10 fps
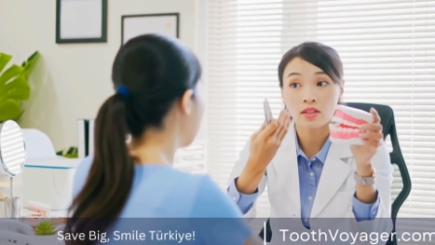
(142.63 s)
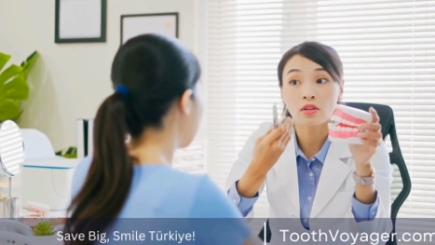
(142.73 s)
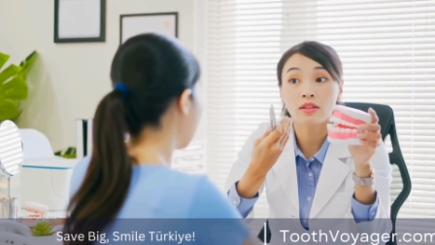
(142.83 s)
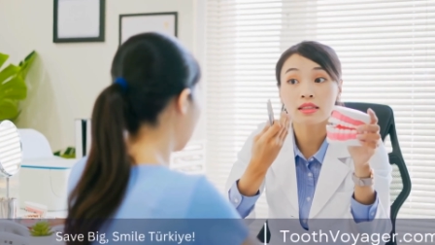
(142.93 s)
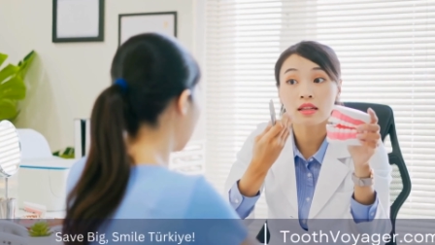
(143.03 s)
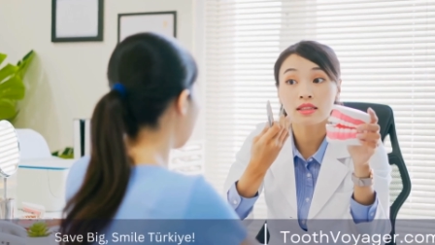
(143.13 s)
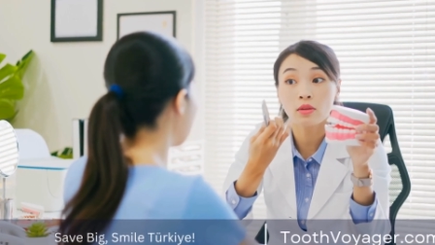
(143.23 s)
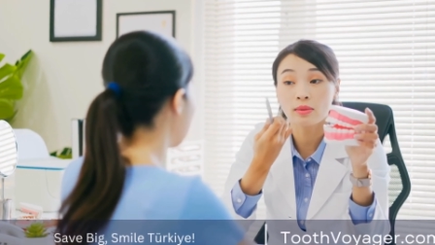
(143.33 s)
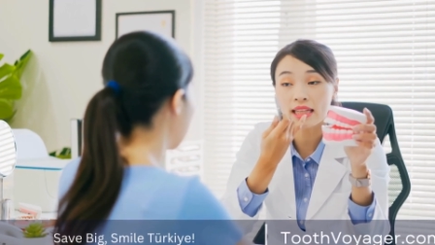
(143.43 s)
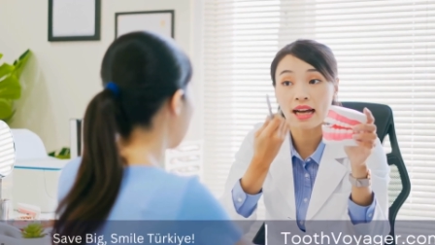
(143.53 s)
wisdom
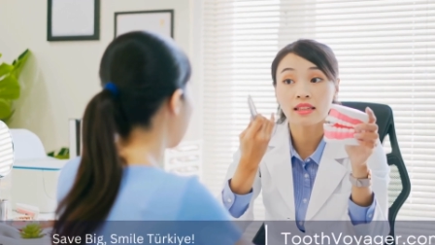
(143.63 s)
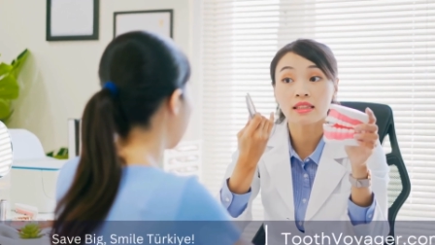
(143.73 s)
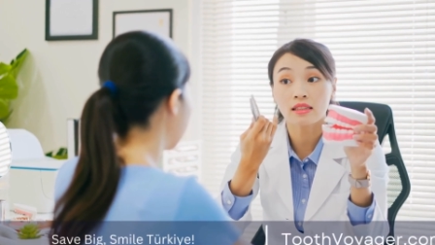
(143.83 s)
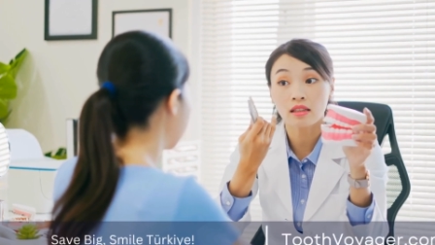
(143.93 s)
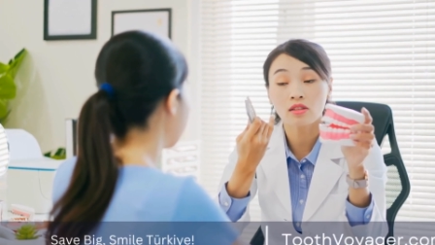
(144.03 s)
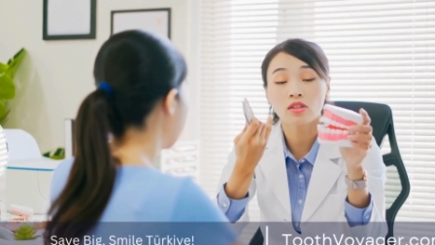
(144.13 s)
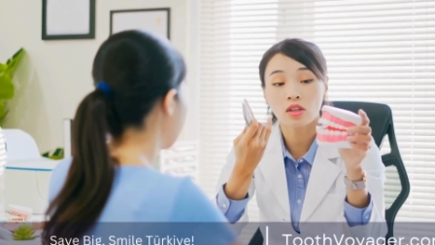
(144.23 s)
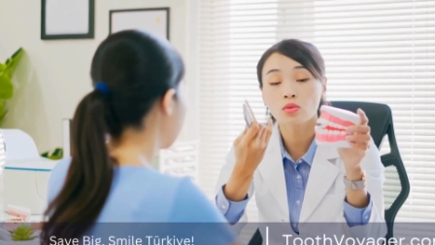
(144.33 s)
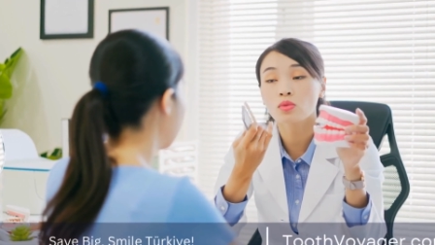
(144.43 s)
tooth extraction in Turkey